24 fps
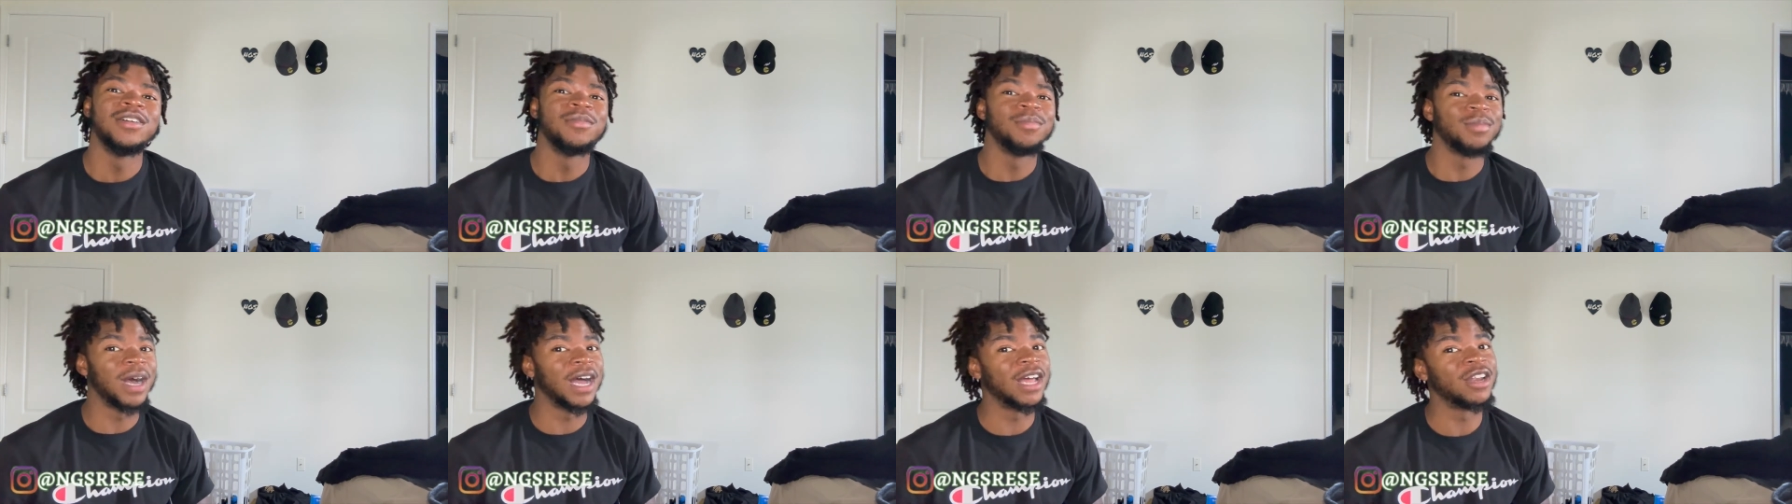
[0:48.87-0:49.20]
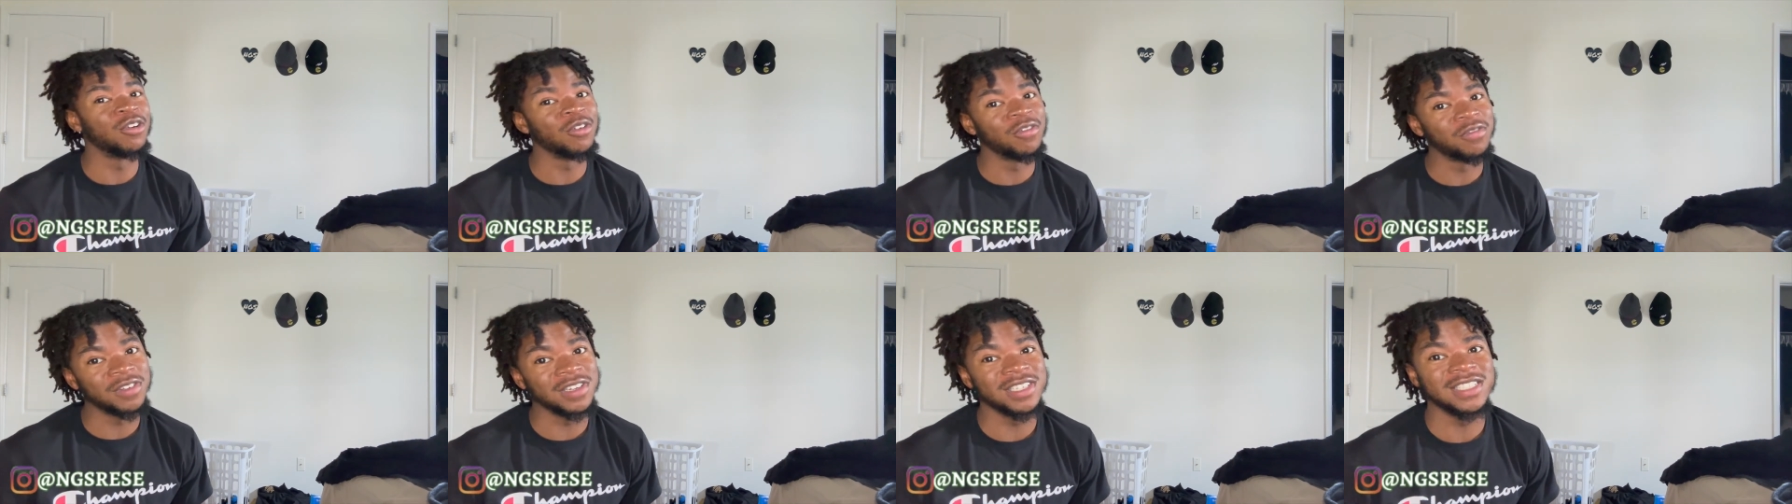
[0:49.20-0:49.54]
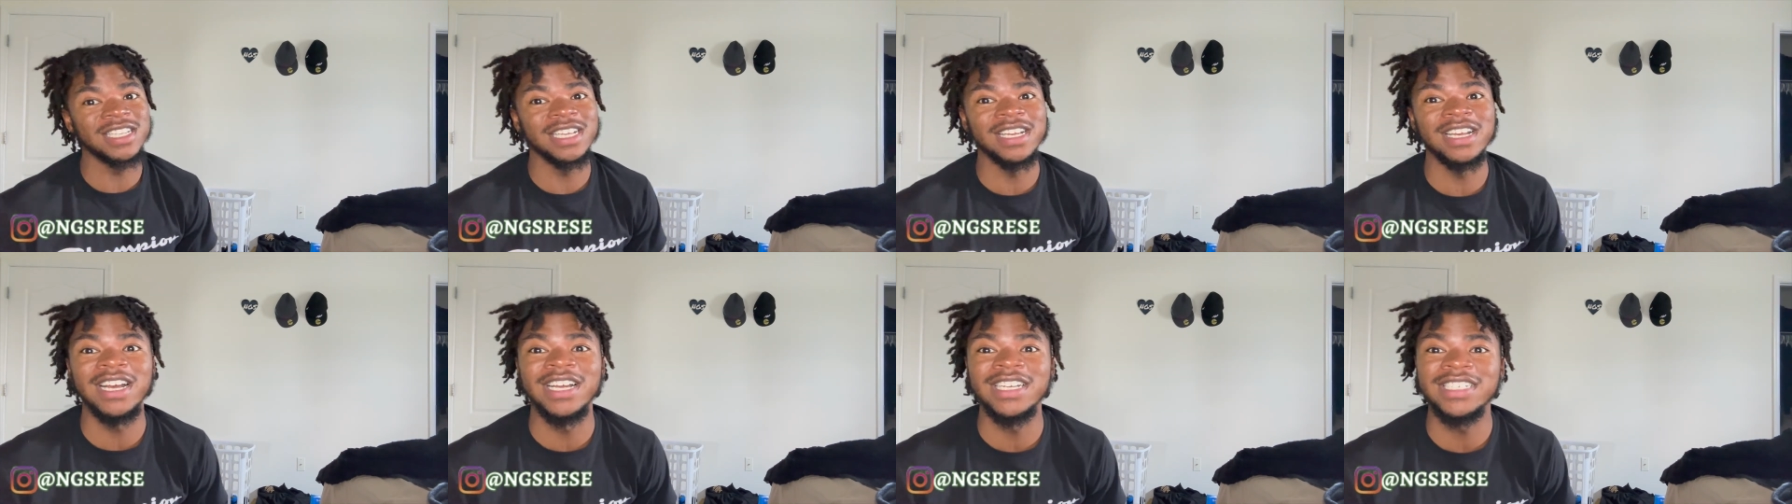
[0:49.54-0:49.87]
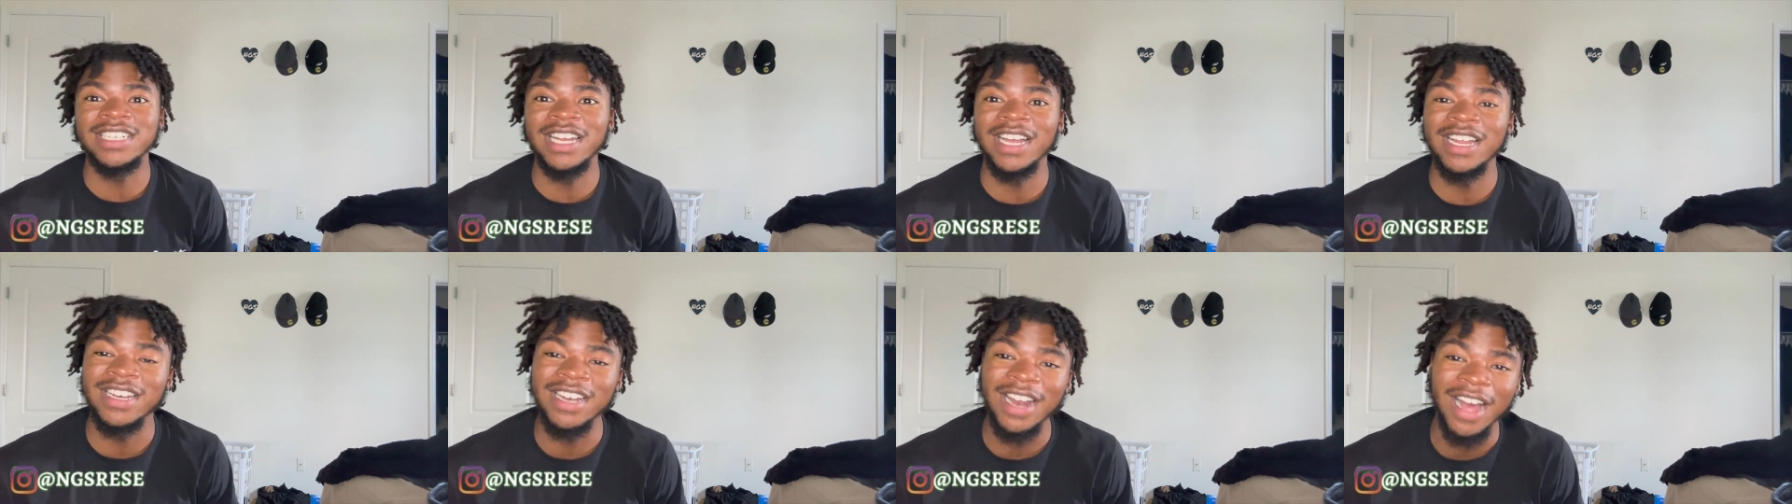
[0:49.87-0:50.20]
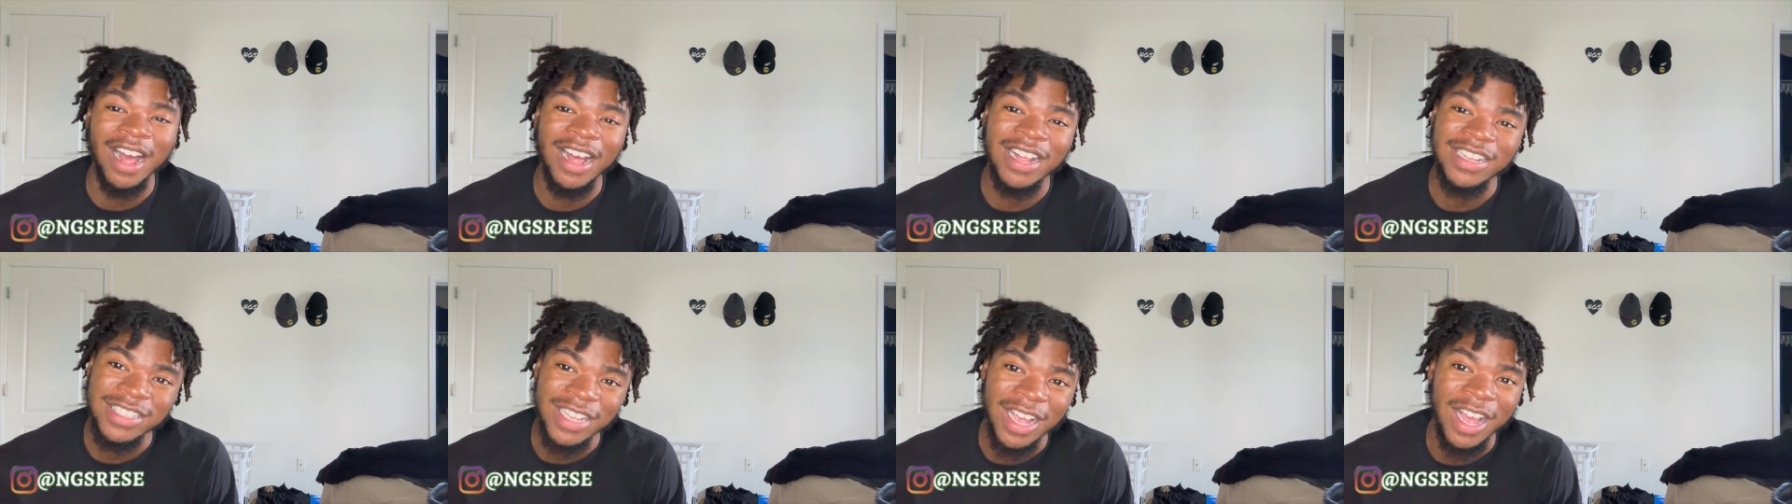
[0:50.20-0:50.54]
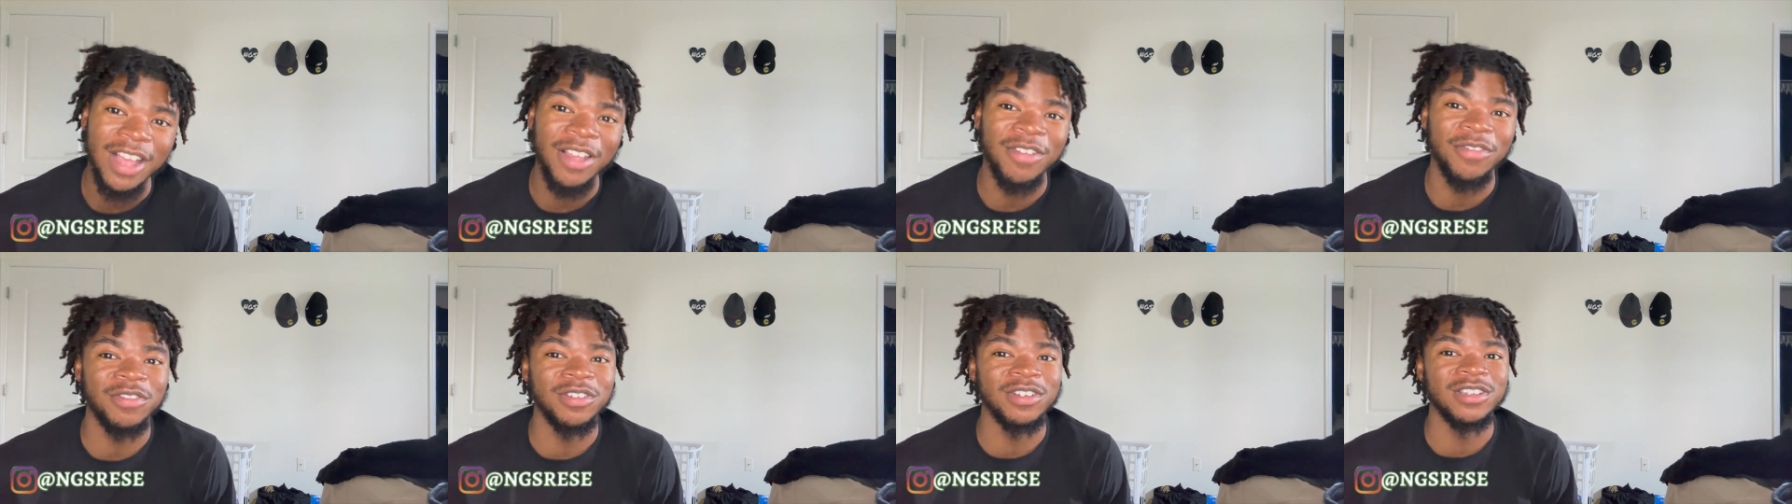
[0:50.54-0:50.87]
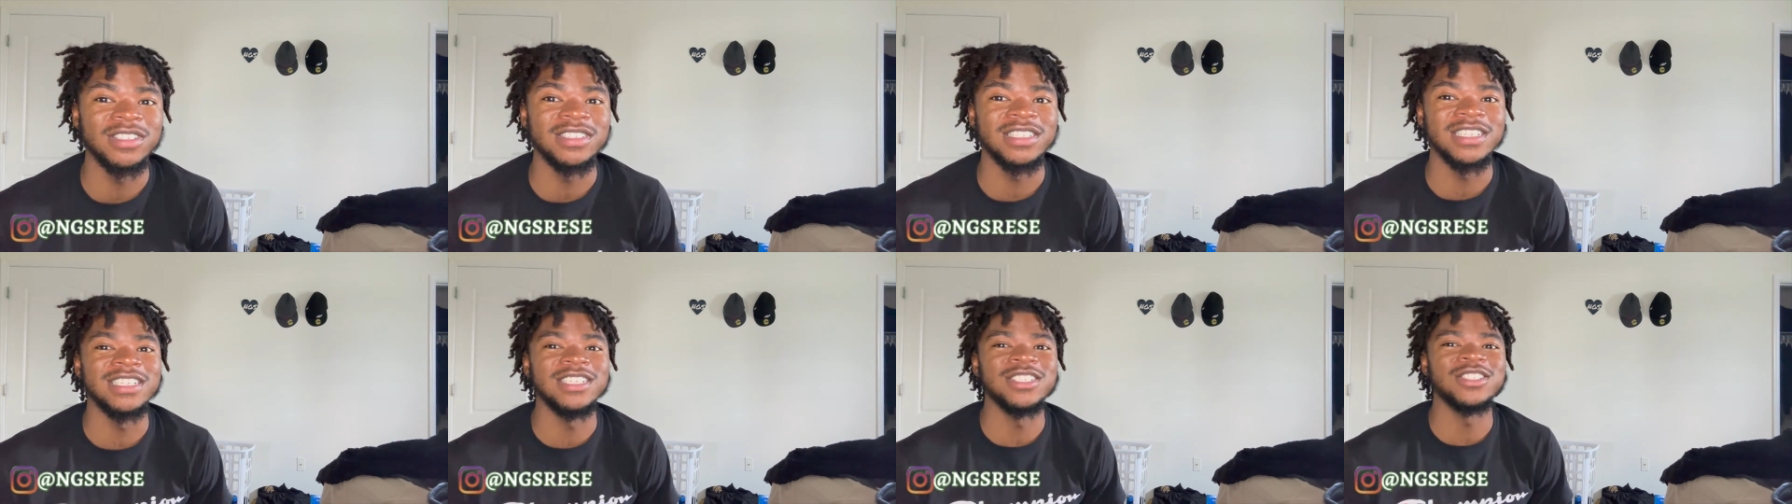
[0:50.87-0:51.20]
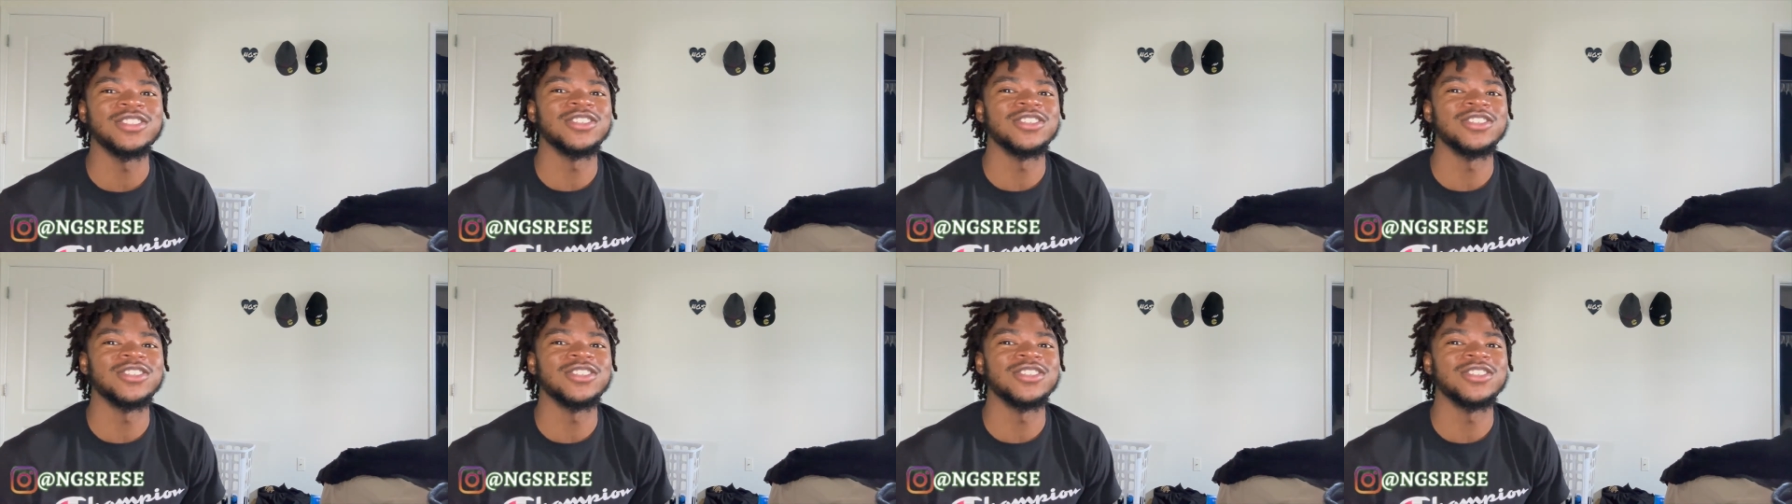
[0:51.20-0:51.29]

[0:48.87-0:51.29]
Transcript: But I know 50 Cent got shot nine times, you know what I'm saying?